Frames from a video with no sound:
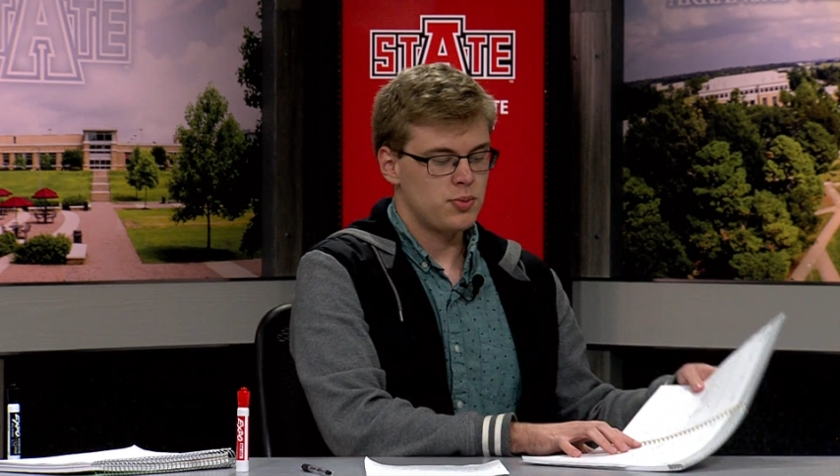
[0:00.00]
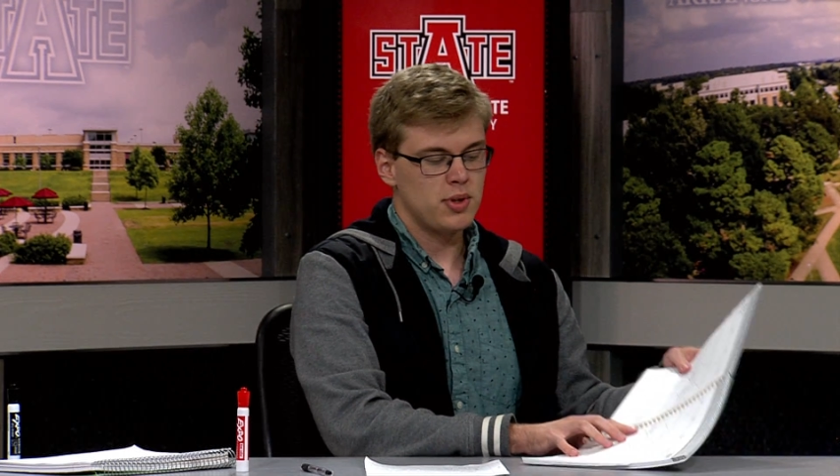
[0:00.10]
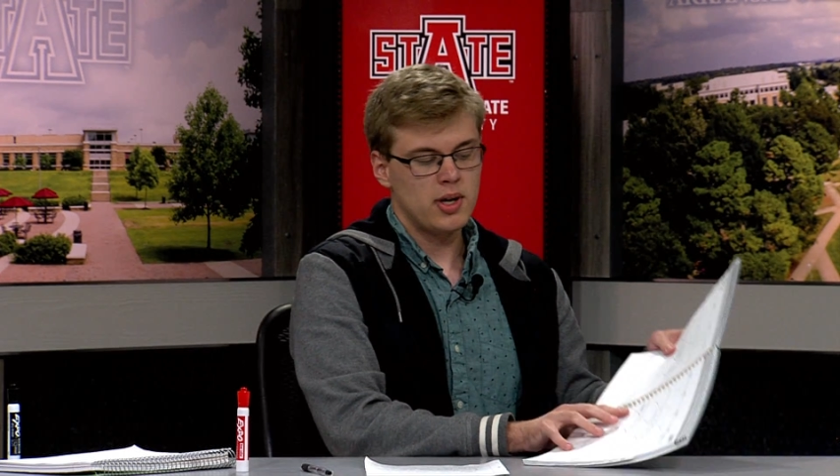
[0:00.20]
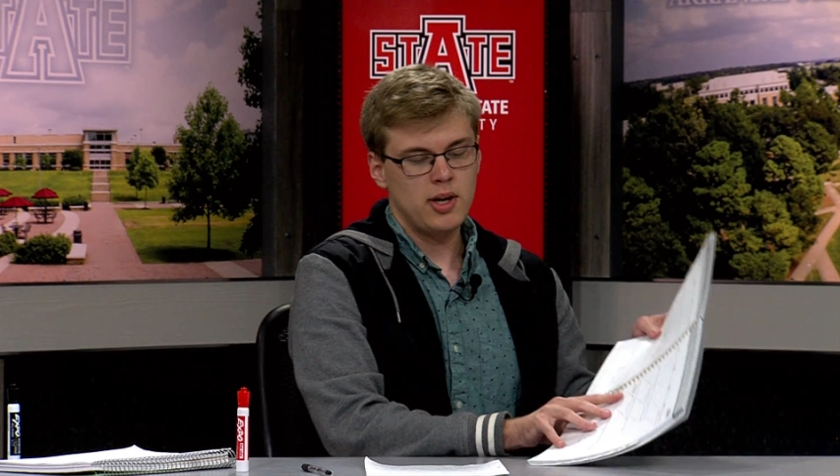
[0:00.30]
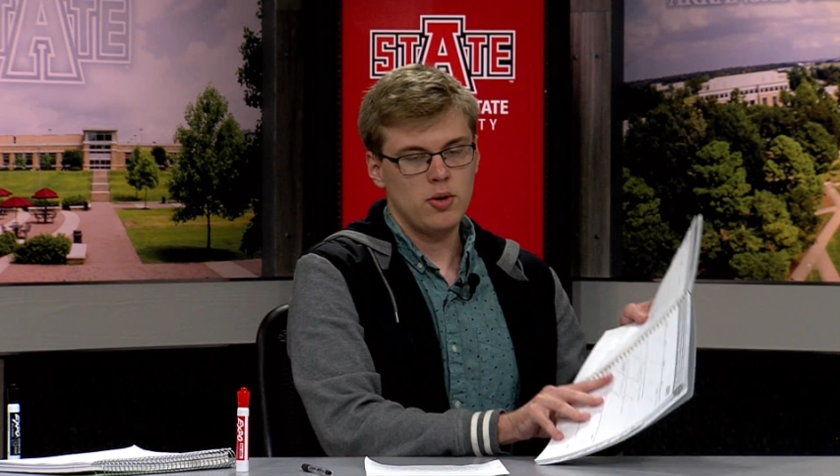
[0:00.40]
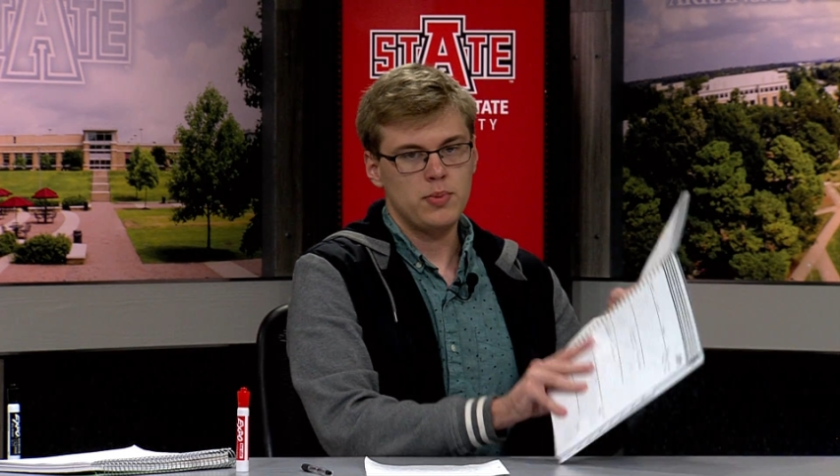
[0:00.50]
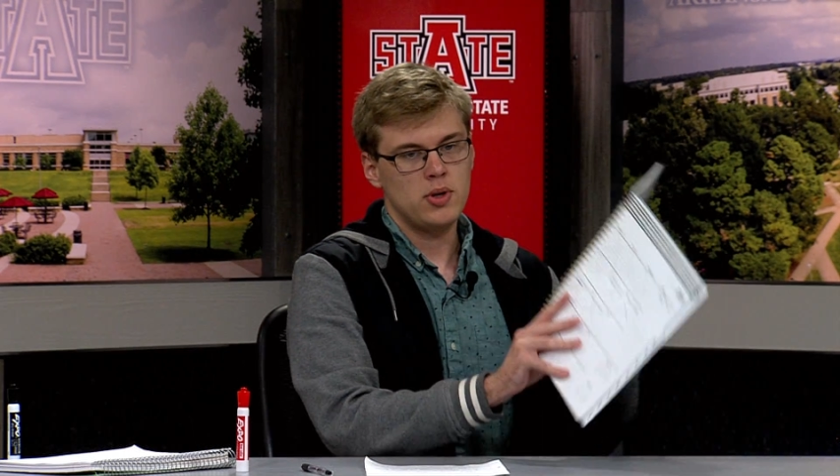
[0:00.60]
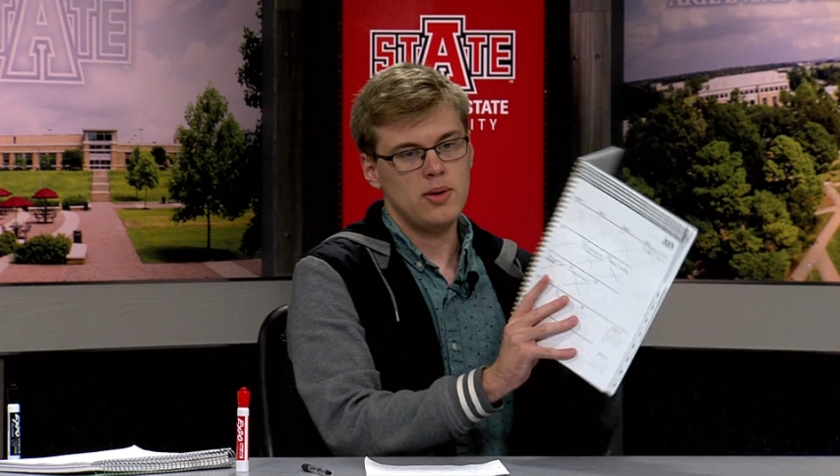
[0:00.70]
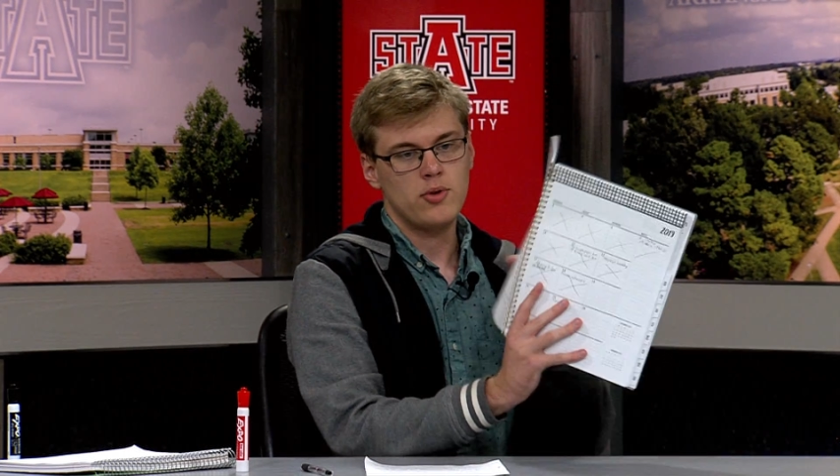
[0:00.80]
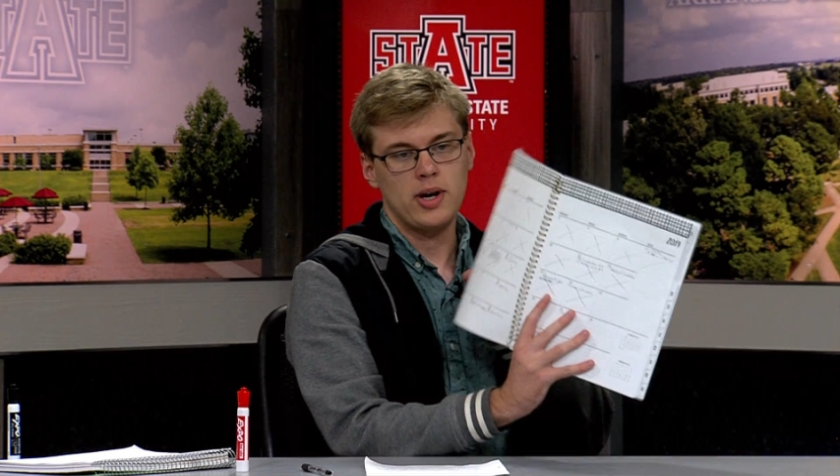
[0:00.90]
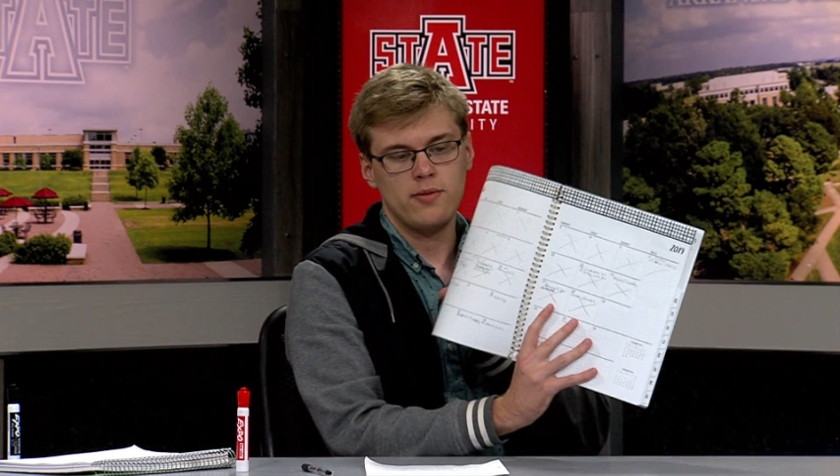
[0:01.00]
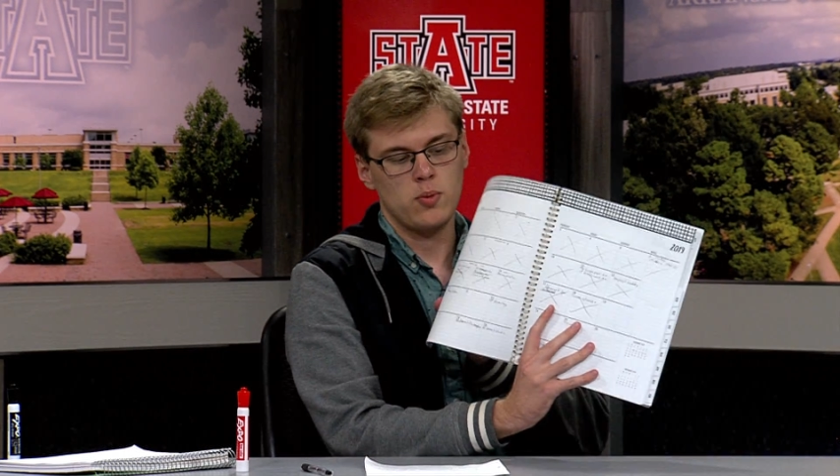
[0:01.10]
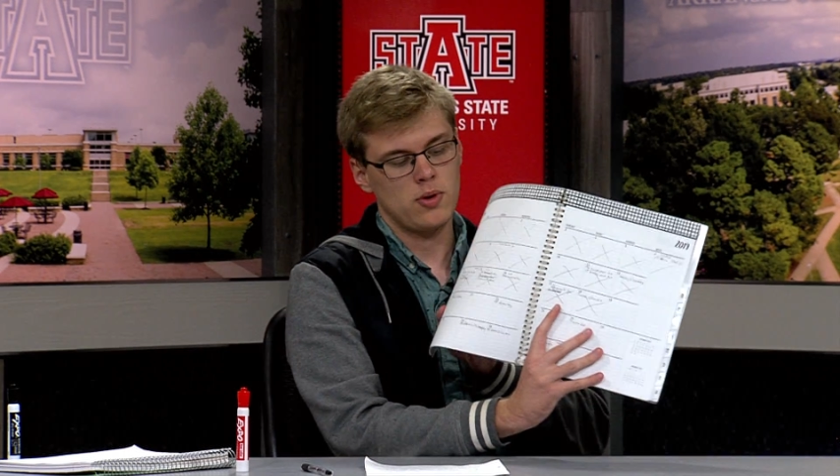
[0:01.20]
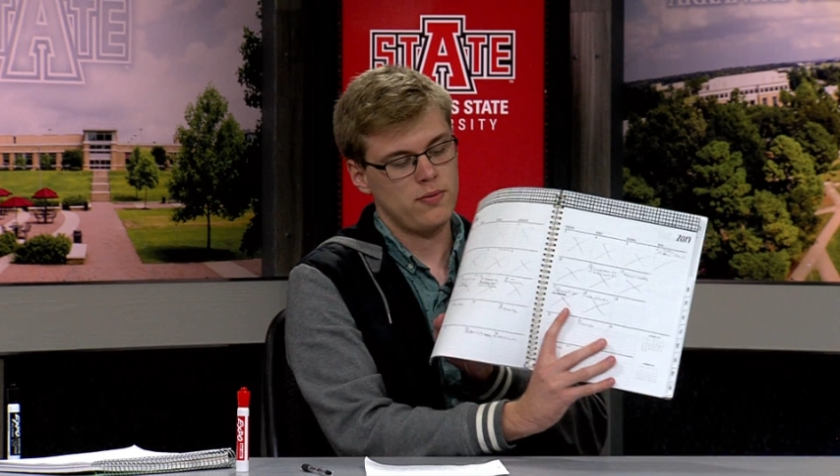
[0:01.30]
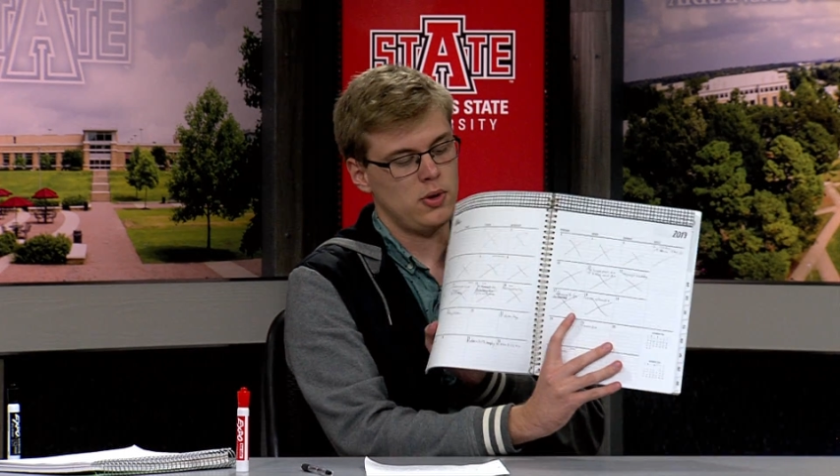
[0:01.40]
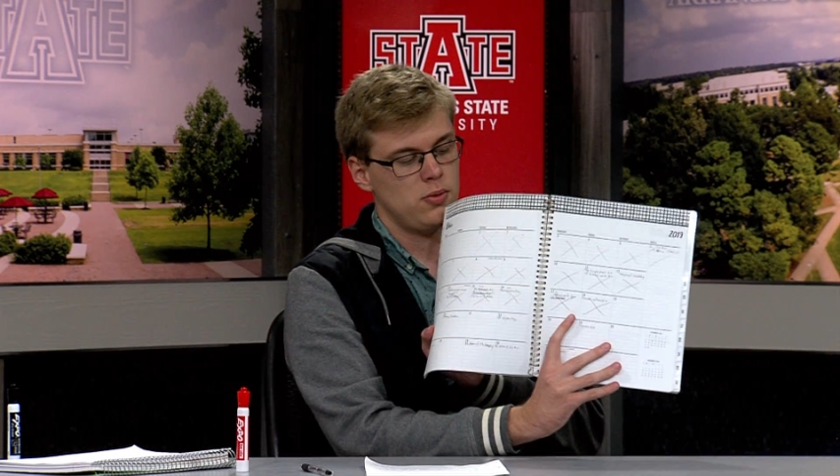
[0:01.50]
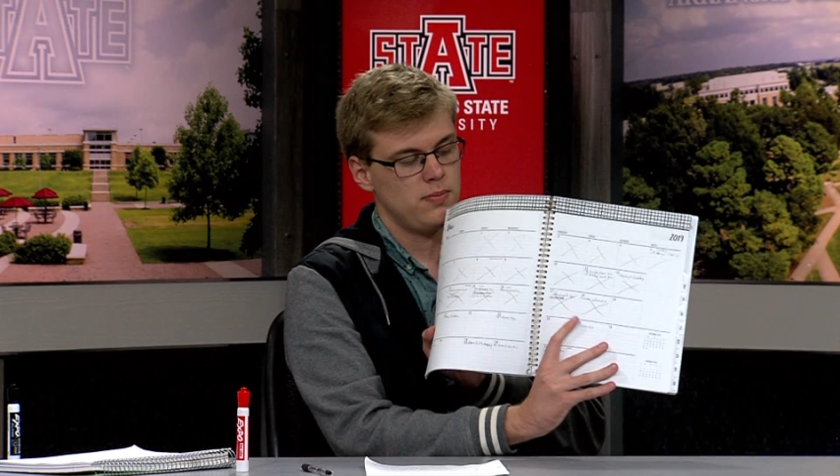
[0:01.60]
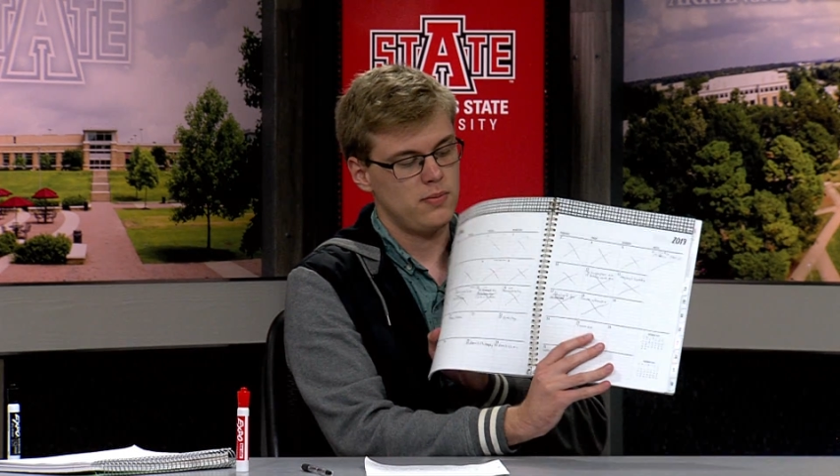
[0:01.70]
is really going to help you keep track of your workflow.